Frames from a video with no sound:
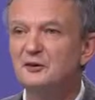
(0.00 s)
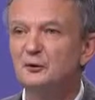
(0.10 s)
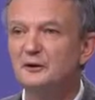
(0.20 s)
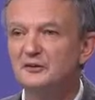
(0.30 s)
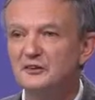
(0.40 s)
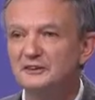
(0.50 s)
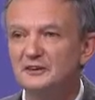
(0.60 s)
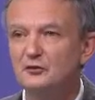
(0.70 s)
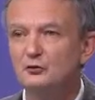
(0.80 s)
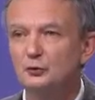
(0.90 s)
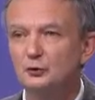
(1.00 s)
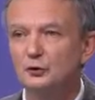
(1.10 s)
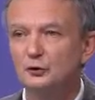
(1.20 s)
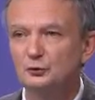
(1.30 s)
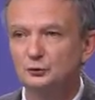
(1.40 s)
Well, as I
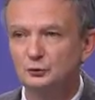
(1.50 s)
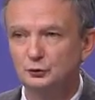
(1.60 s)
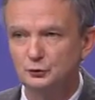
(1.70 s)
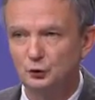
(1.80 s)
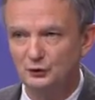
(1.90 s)
said, I, am not